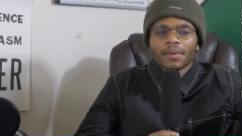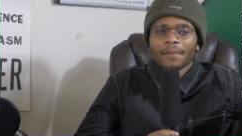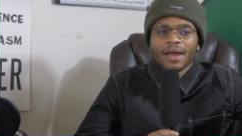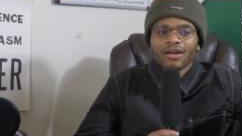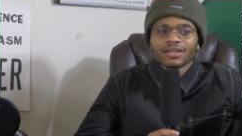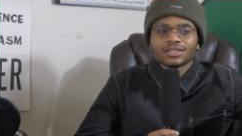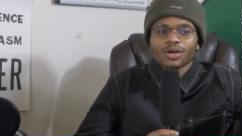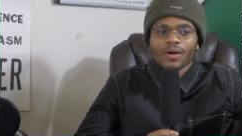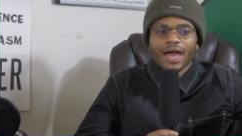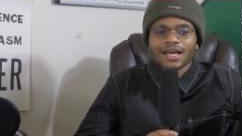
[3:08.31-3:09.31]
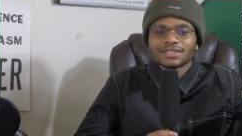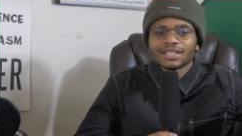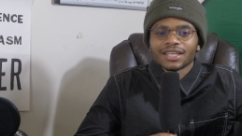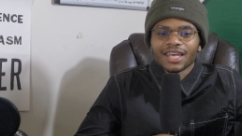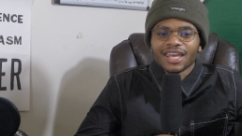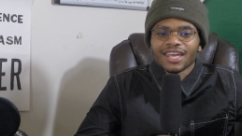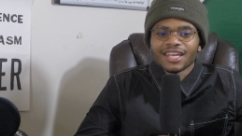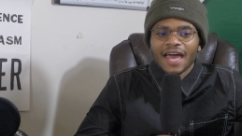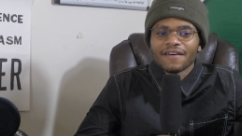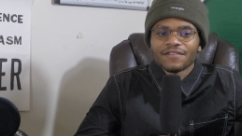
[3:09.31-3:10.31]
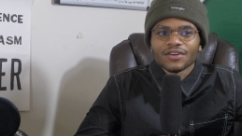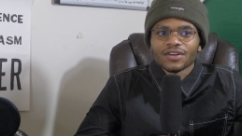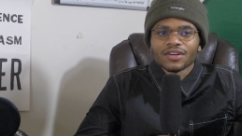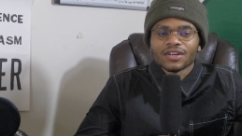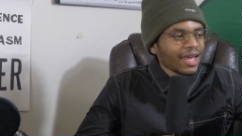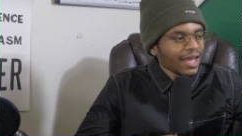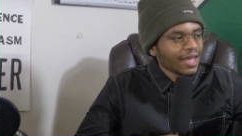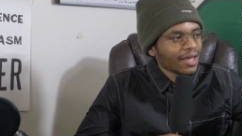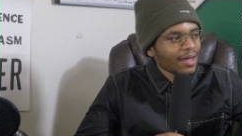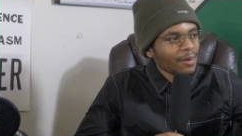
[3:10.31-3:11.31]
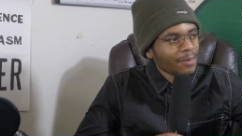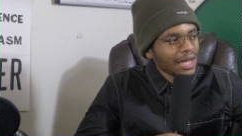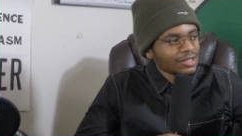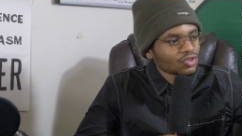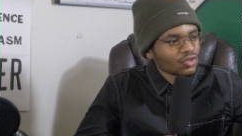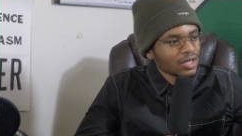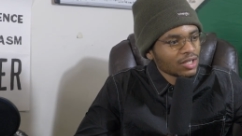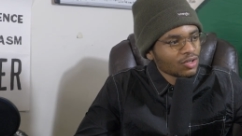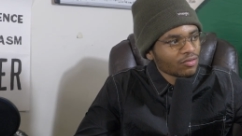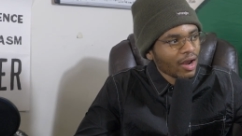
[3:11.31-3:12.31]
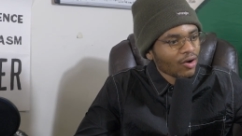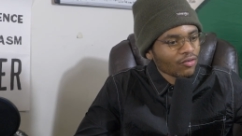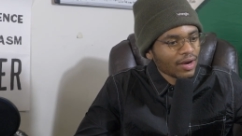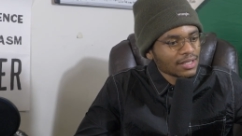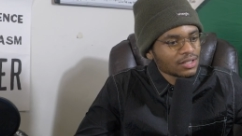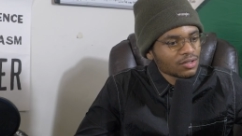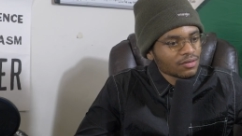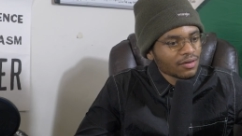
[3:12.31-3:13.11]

But parents don't ask the kid ever, "Hey, am I treating you right or raising you